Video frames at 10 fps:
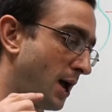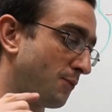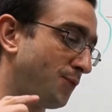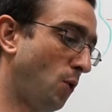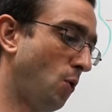
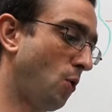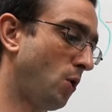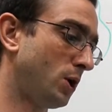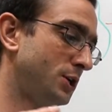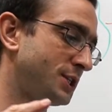
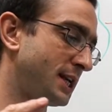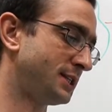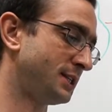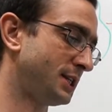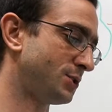4
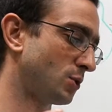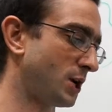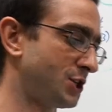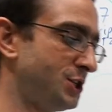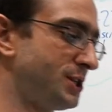sentences or
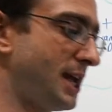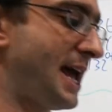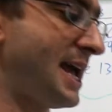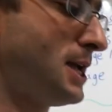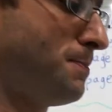questions,
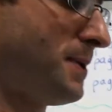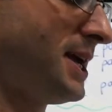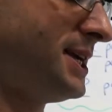A, B,